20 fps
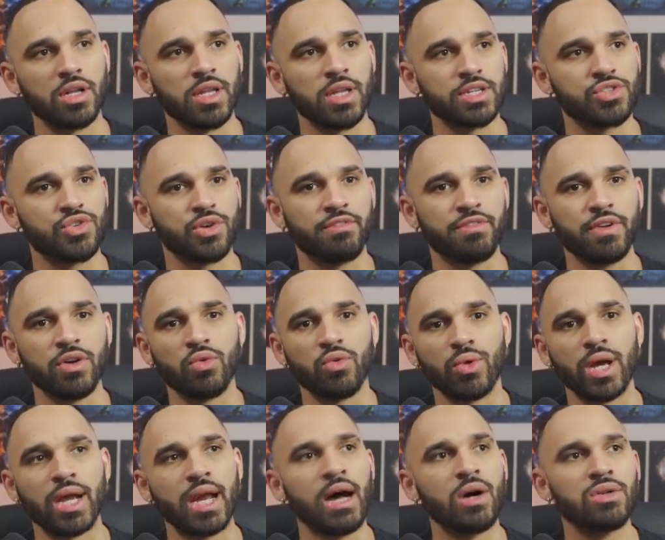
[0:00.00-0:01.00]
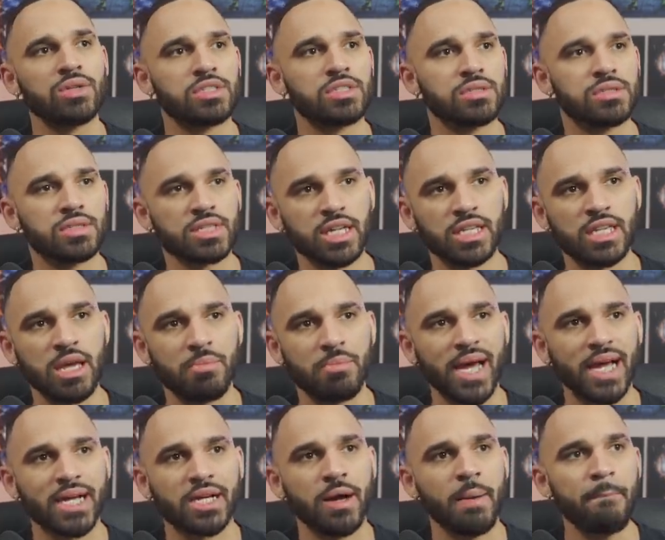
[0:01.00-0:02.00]
electric field ran out. Get that
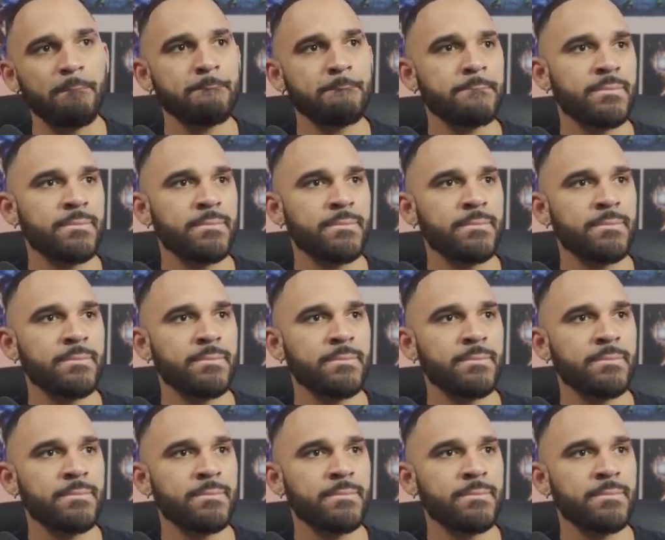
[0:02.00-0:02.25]
back up.